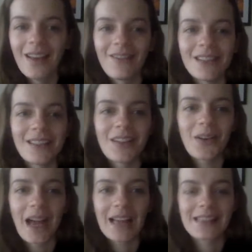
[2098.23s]
What did you
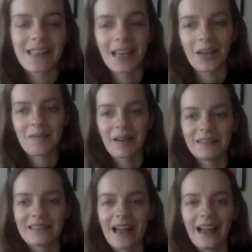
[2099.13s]
guys think
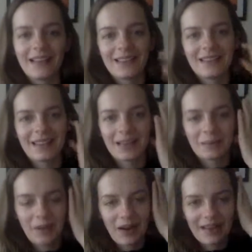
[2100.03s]
about that
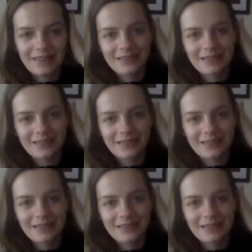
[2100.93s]
part?